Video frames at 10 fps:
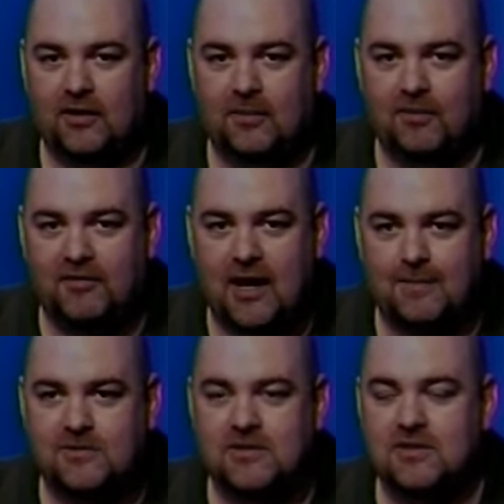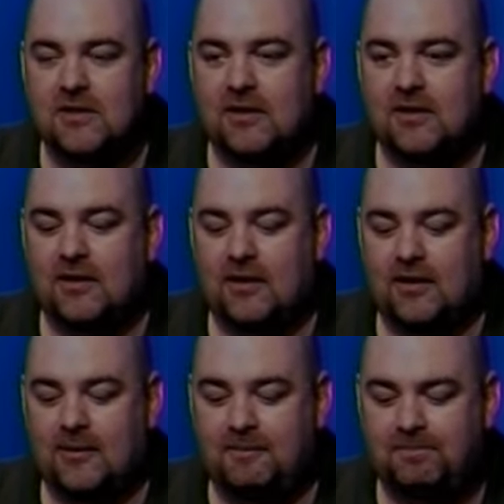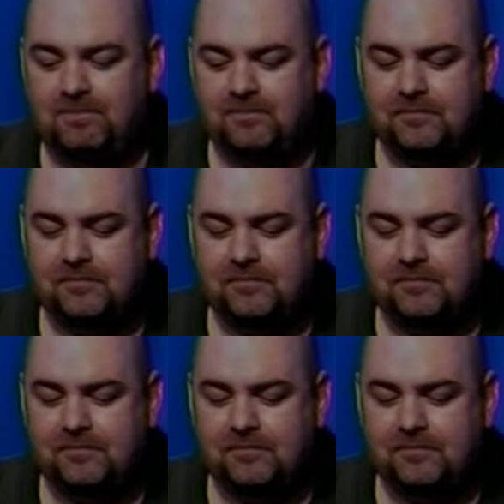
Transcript: a number of campuses. Um,